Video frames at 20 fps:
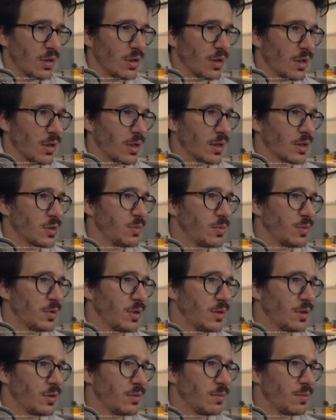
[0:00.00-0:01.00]

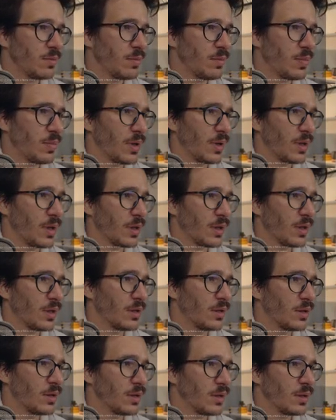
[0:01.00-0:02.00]
Gatsby plugin
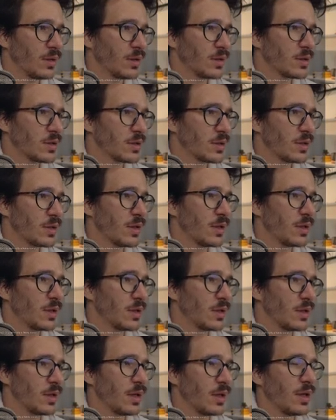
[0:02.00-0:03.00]

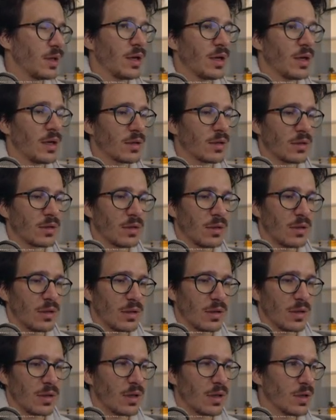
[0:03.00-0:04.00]
slug at
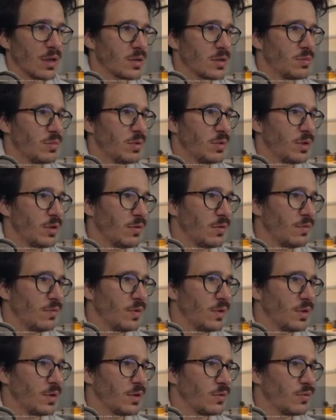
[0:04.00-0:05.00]

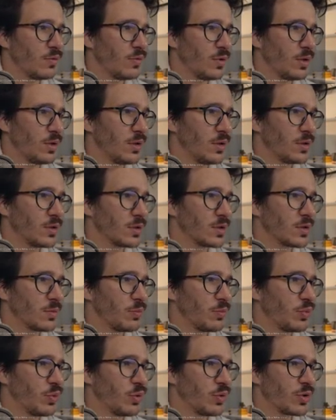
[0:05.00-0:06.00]
Gatsby v3
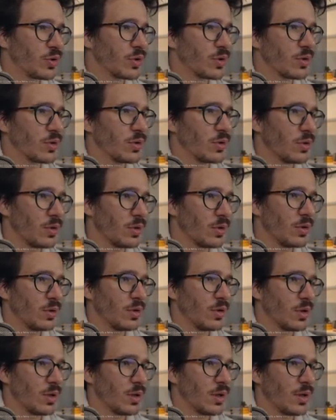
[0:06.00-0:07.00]
support.
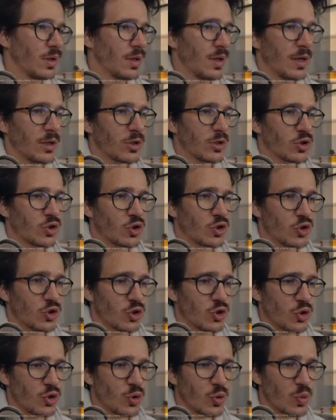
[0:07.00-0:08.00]
That
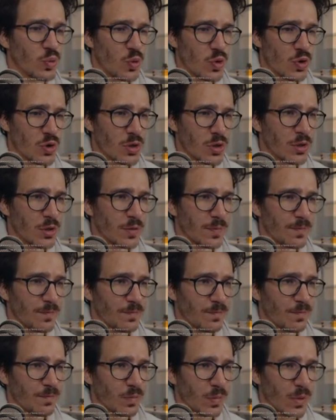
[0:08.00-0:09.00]
should work.
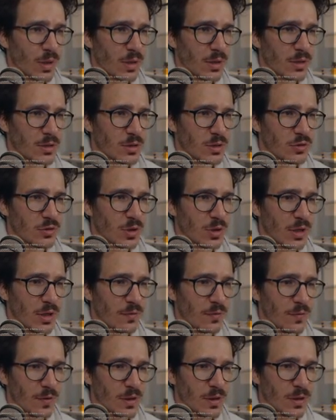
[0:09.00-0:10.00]
Let's try
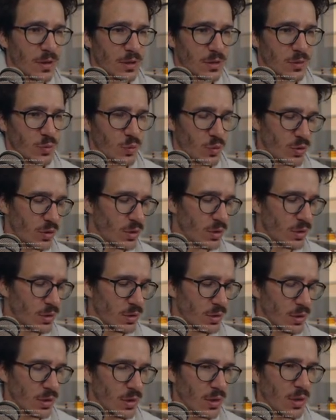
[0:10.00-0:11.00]
if it does work.
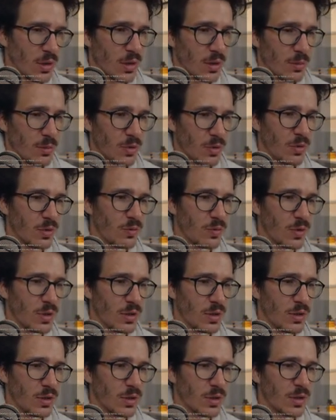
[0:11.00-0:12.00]
I'm going to
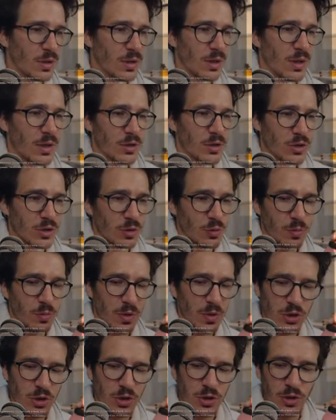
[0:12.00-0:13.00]
run yarn again just to
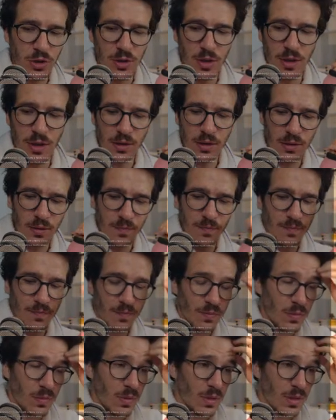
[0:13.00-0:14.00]
make sure that
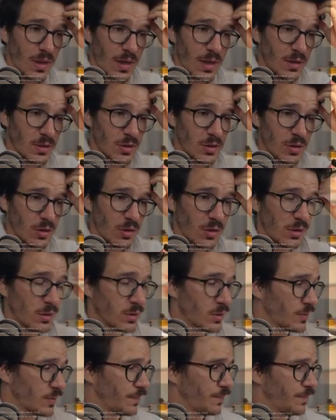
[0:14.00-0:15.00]
that
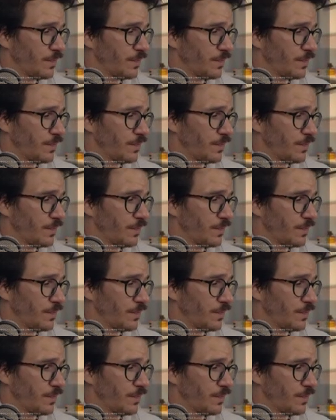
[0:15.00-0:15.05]
installs.